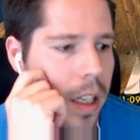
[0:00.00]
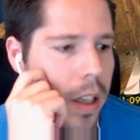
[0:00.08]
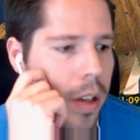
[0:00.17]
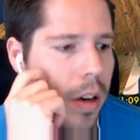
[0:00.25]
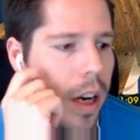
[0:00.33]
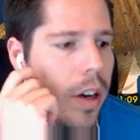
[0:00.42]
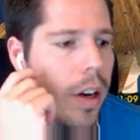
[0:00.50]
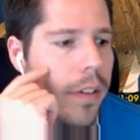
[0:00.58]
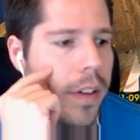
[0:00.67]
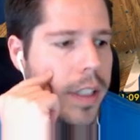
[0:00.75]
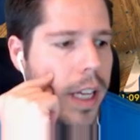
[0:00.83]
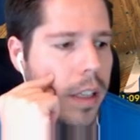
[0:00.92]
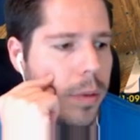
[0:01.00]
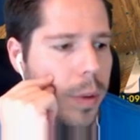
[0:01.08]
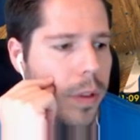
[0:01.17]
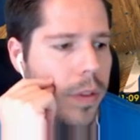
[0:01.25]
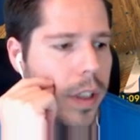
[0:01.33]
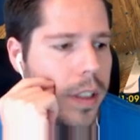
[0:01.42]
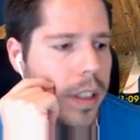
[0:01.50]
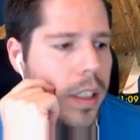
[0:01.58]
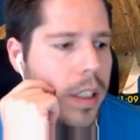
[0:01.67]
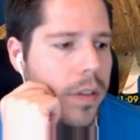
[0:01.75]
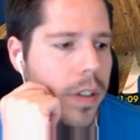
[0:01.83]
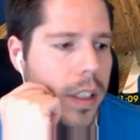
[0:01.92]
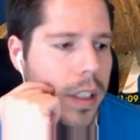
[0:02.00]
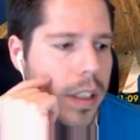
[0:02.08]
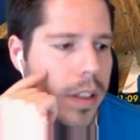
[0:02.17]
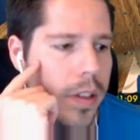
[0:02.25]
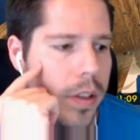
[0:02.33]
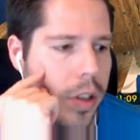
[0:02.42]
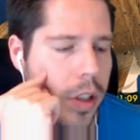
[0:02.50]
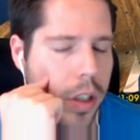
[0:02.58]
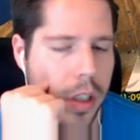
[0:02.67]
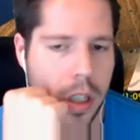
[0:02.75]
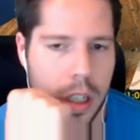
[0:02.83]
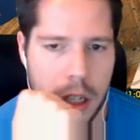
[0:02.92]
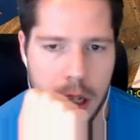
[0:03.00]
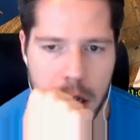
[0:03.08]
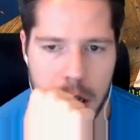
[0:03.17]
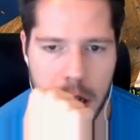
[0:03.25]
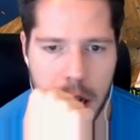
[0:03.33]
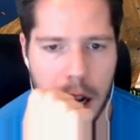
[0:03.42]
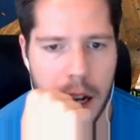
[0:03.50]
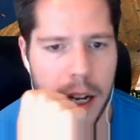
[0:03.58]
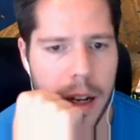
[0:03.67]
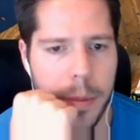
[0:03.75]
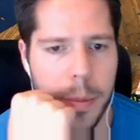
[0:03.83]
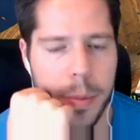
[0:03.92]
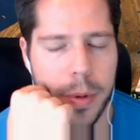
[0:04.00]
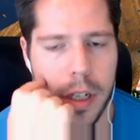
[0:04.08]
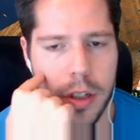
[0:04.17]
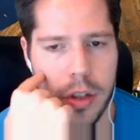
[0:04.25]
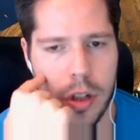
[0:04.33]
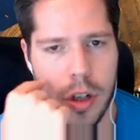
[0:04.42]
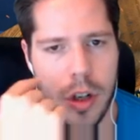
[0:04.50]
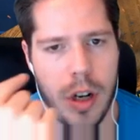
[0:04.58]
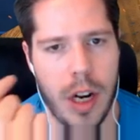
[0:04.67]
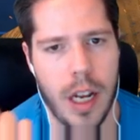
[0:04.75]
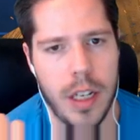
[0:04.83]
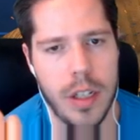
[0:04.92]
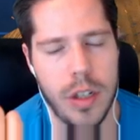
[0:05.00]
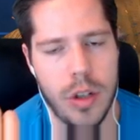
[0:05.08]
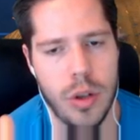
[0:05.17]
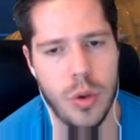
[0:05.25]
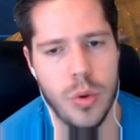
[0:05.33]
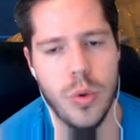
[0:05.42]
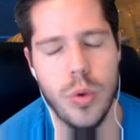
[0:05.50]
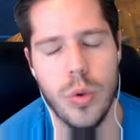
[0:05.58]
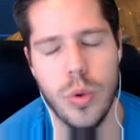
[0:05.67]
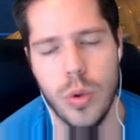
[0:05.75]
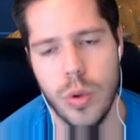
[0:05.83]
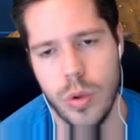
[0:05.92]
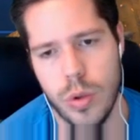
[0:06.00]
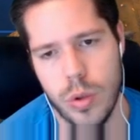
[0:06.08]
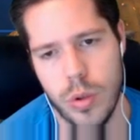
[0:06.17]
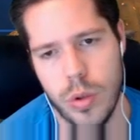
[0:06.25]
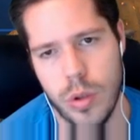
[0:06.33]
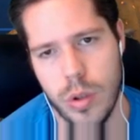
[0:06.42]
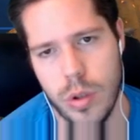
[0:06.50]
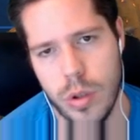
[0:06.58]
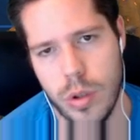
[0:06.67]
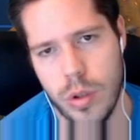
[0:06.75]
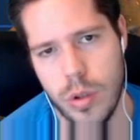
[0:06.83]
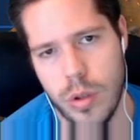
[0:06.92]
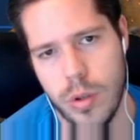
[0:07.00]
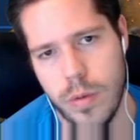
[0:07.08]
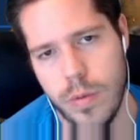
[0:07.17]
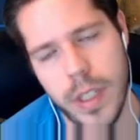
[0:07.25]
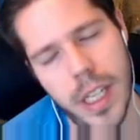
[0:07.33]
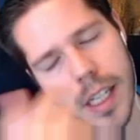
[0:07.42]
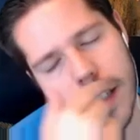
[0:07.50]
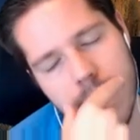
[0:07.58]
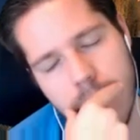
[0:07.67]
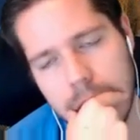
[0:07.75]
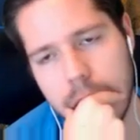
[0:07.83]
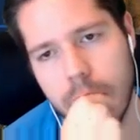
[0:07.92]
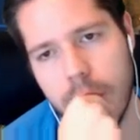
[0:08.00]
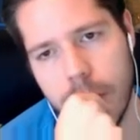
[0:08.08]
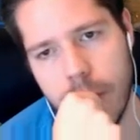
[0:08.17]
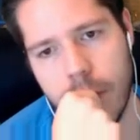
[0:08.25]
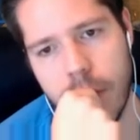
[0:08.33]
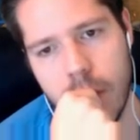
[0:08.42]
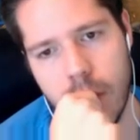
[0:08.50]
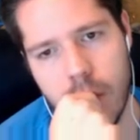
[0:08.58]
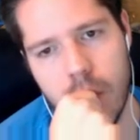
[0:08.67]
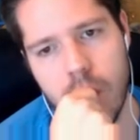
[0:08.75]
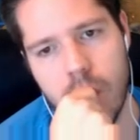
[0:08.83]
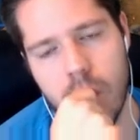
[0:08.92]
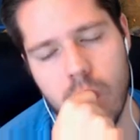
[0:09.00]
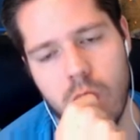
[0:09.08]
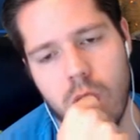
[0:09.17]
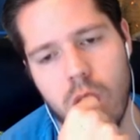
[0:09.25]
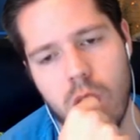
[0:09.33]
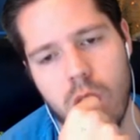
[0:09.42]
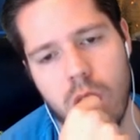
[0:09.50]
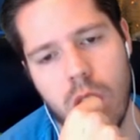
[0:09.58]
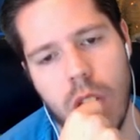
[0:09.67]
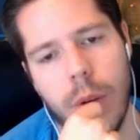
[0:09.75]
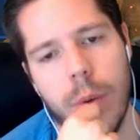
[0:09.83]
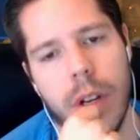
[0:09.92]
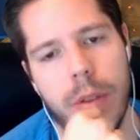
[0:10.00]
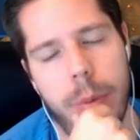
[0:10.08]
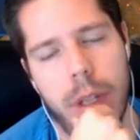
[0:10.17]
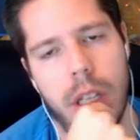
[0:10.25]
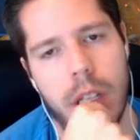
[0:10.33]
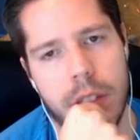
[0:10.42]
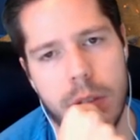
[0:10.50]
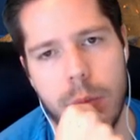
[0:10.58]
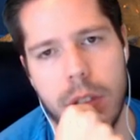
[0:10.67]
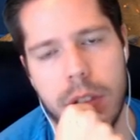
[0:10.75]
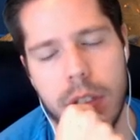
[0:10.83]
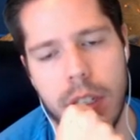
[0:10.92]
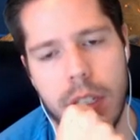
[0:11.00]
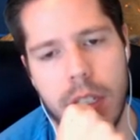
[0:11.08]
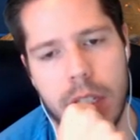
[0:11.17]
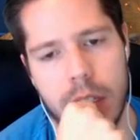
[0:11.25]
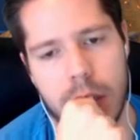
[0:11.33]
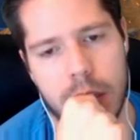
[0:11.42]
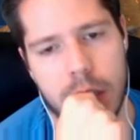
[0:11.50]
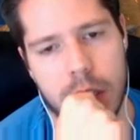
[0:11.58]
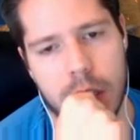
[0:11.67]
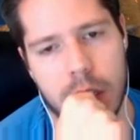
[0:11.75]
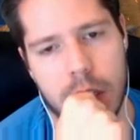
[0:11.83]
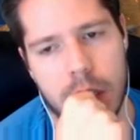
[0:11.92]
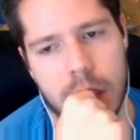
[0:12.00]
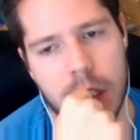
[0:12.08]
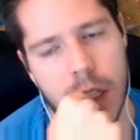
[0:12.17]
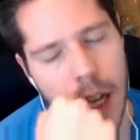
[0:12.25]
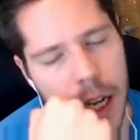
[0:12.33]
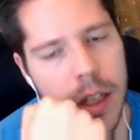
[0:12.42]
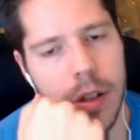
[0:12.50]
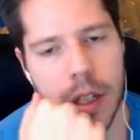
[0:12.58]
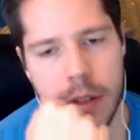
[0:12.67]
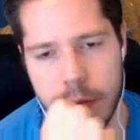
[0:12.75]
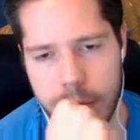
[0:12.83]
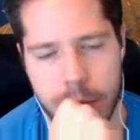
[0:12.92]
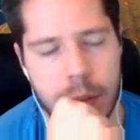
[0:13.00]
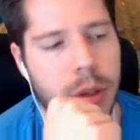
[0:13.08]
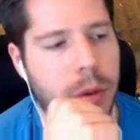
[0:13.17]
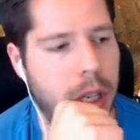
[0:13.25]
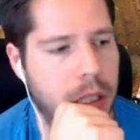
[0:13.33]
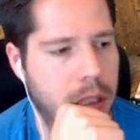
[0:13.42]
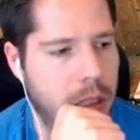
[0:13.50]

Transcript: Could I not have attacked with Victini V this turn? I'm pretty sure I drew... yeah, I could have. That would have been less risky. I could have. You're right.